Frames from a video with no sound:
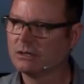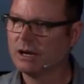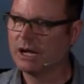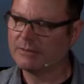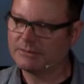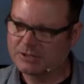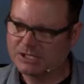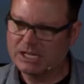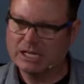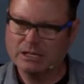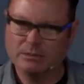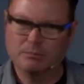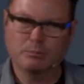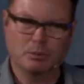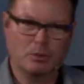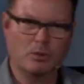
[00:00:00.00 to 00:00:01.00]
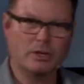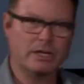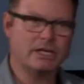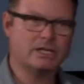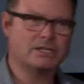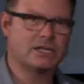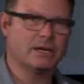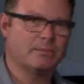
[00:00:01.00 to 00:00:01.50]
I've seen
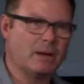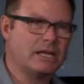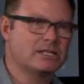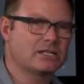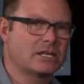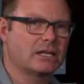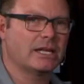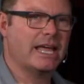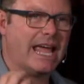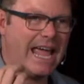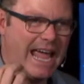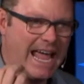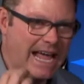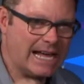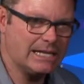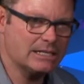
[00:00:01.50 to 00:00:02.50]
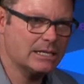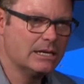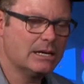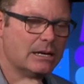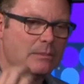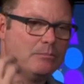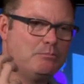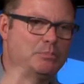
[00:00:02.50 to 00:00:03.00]
employees that basically hate
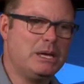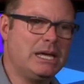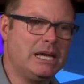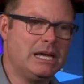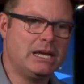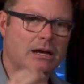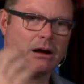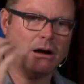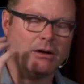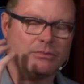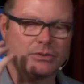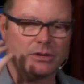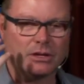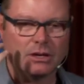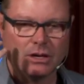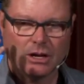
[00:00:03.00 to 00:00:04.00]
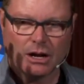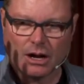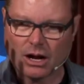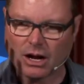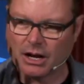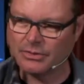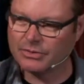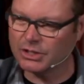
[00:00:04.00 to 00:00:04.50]
being on,
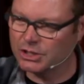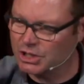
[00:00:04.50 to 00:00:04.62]
on the